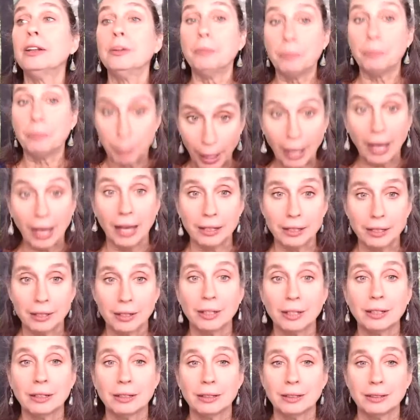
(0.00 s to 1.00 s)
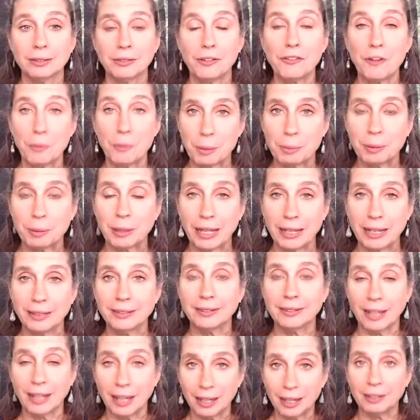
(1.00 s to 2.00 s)
but from a
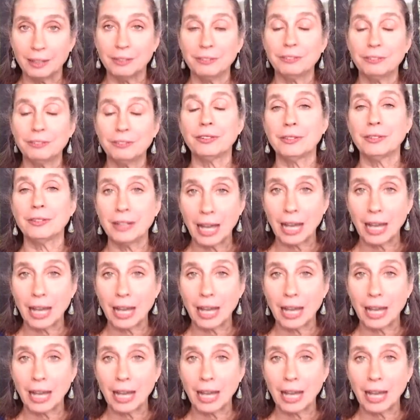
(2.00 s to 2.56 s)
place of,